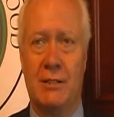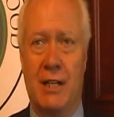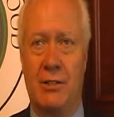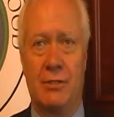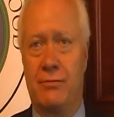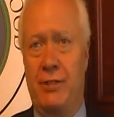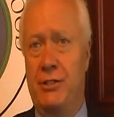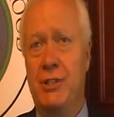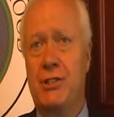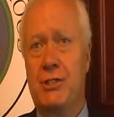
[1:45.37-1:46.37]
either
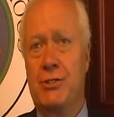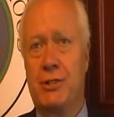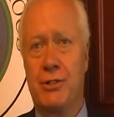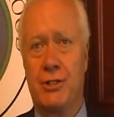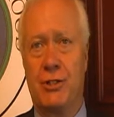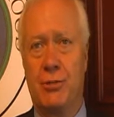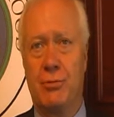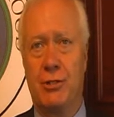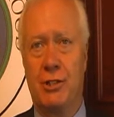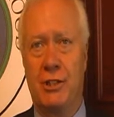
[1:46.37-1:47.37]
foundations or others that
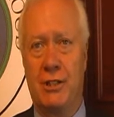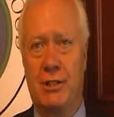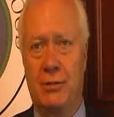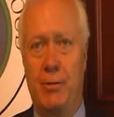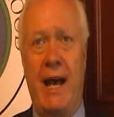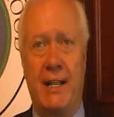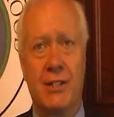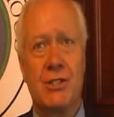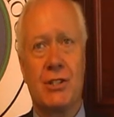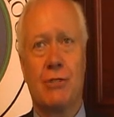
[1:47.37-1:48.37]
could back
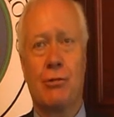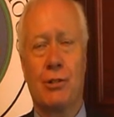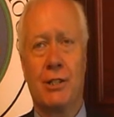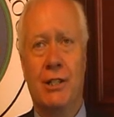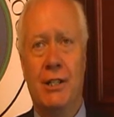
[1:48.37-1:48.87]
us in our work.